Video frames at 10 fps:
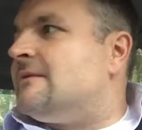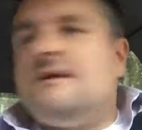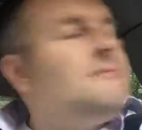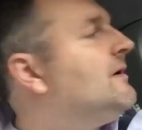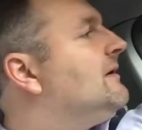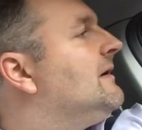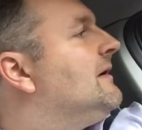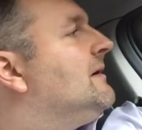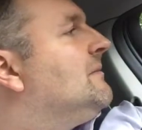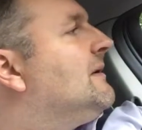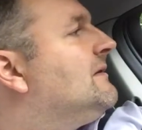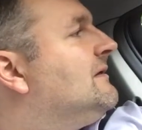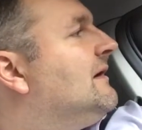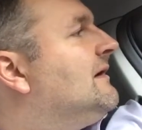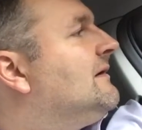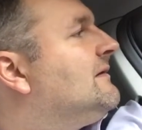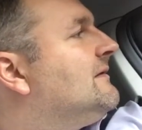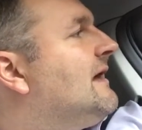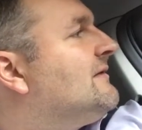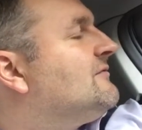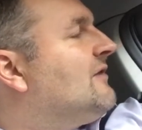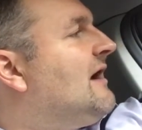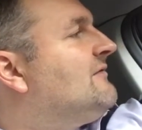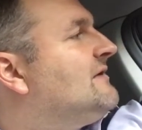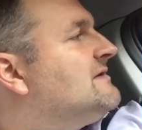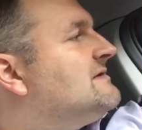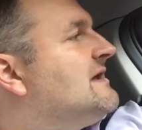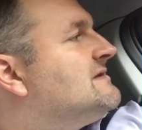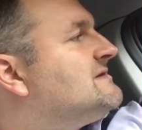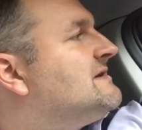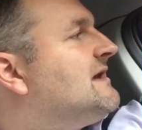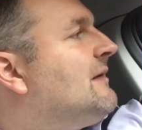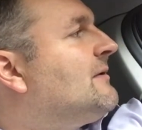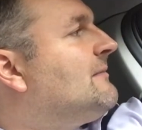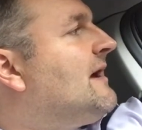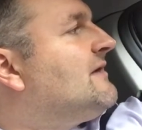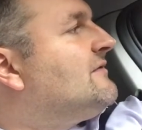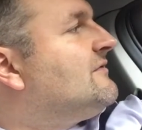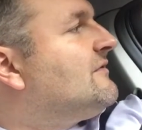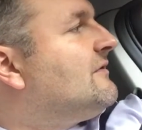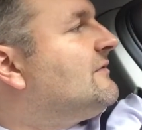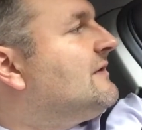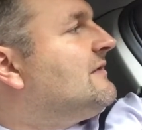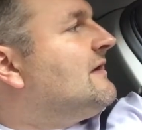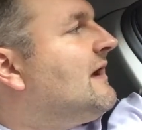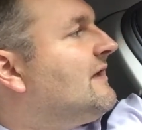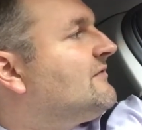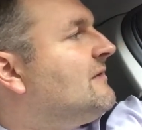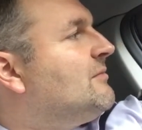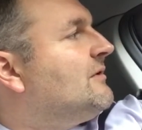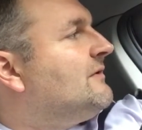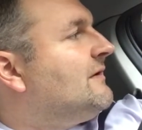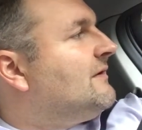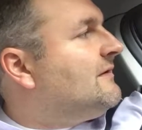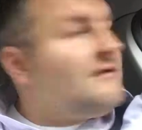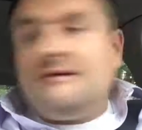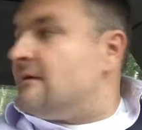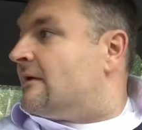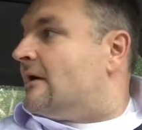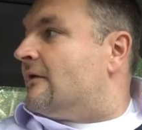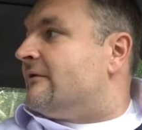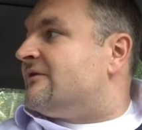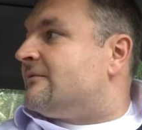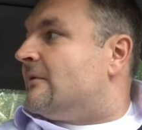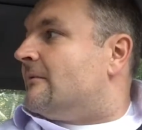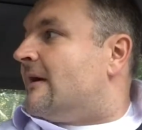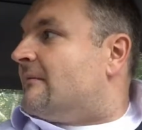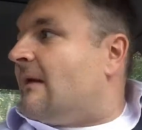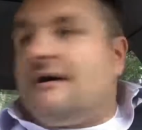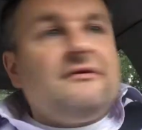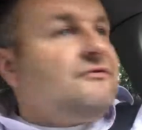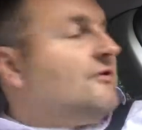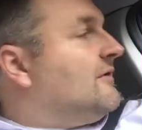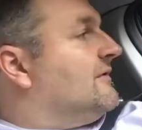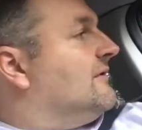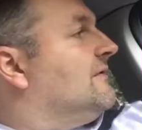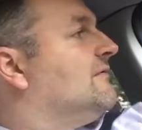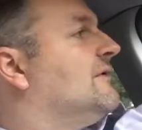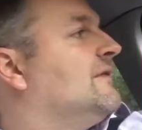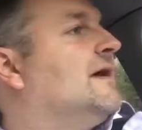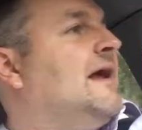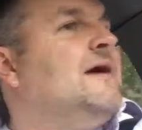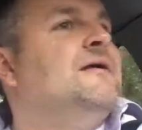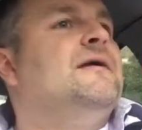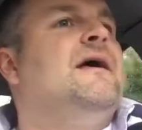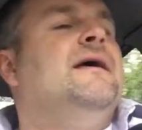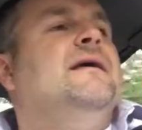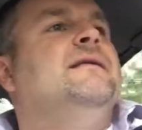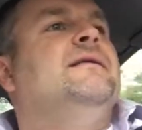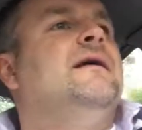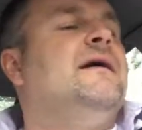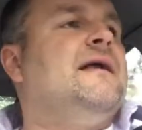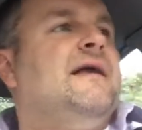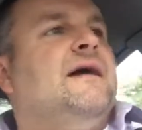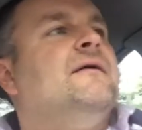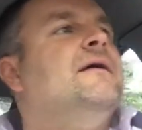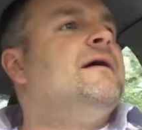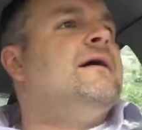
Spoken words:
to me, but they had to drive it and see, I would imagine. So I guess they put a reasonable amount of mileage on it to figure that out. And anyhow,